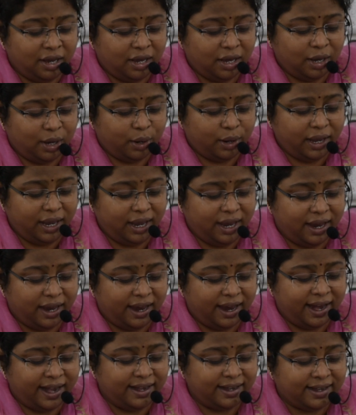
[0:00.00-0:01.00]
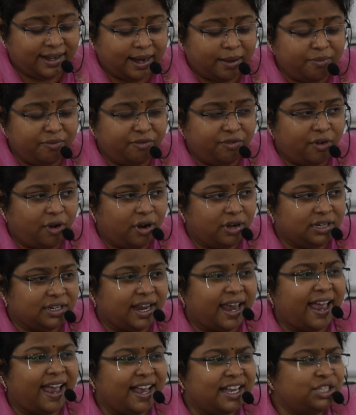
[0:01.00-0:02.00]
Okay, and Trump wants,
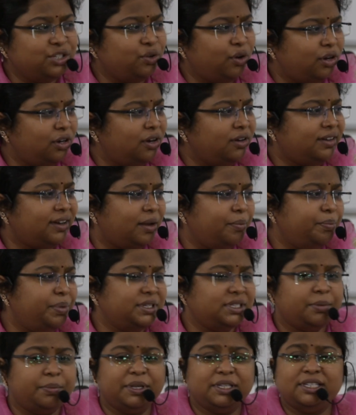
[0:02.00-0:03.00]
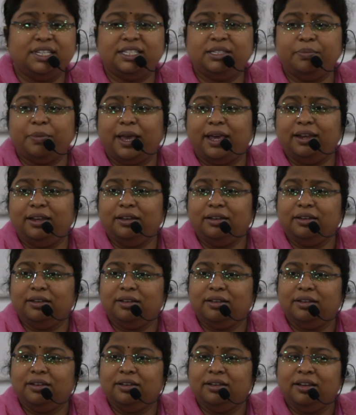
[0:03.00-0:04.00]
as you all know, Trump is a businessman.
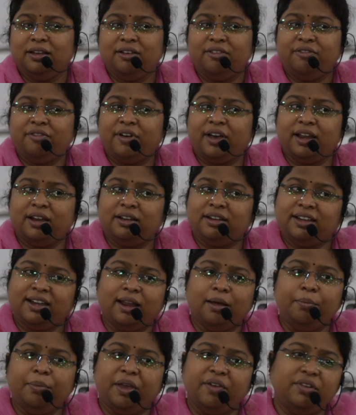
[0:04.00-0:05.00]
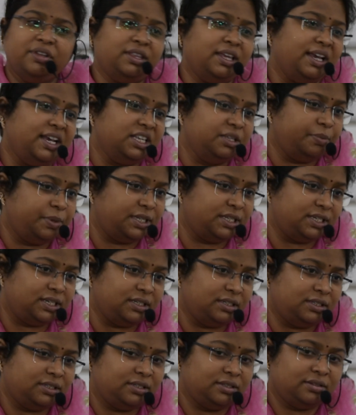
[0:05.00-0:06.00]
For Trump, everything is
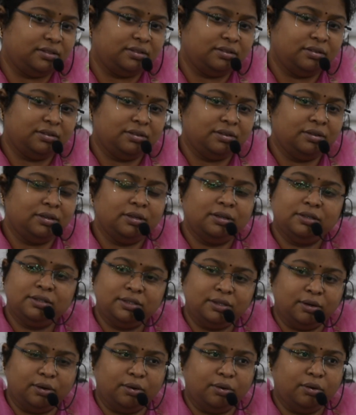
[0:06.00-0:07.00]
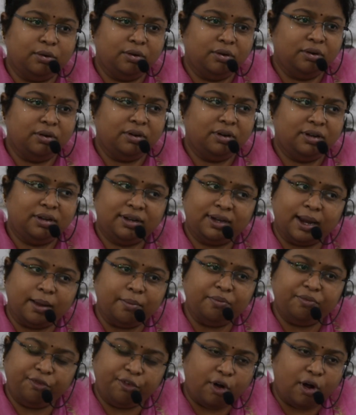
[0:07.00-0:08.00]
business. So,
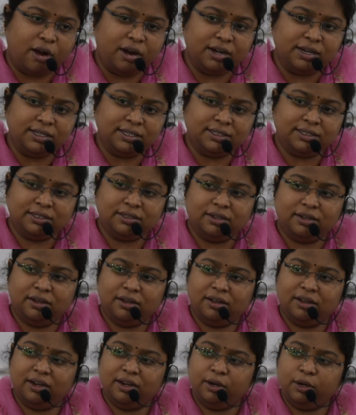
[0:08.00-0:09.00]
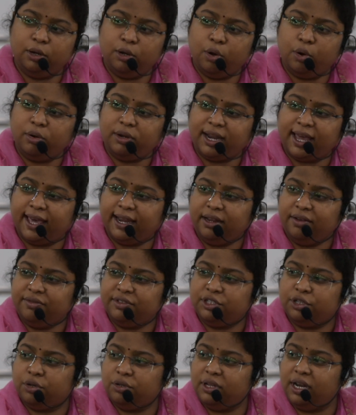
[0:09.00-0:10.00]
Trump wants low tariffs
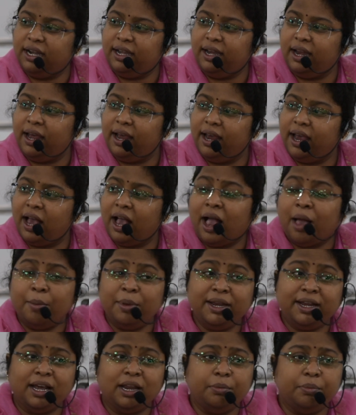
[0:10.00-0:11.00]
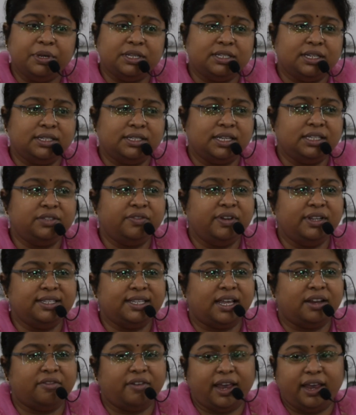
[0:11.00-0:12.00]
so that American businesses will
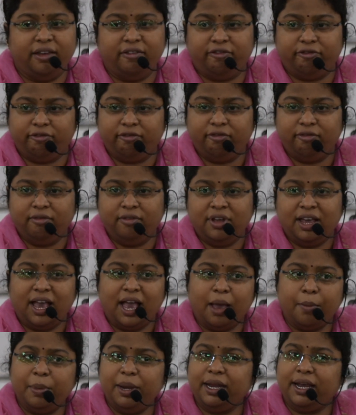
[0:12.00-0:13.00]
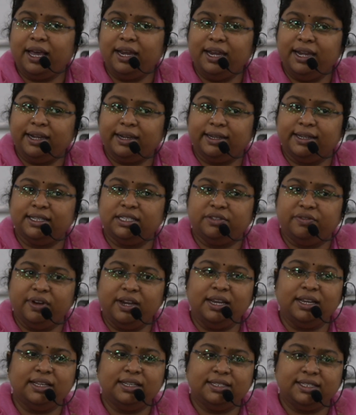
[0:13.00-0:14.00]
survive. American interests will
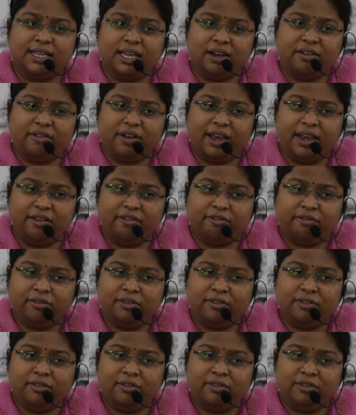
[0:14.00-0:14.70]
survive.